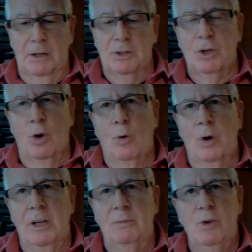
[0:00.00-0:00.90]

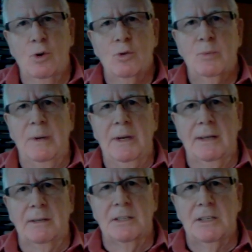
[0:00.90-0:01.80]
So it behooves me
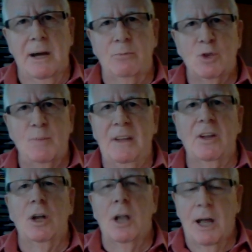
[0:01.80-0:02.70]
at this time to
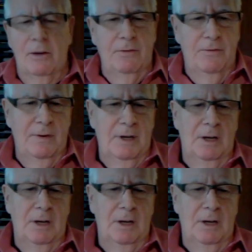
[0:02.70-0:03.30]
spend a lot of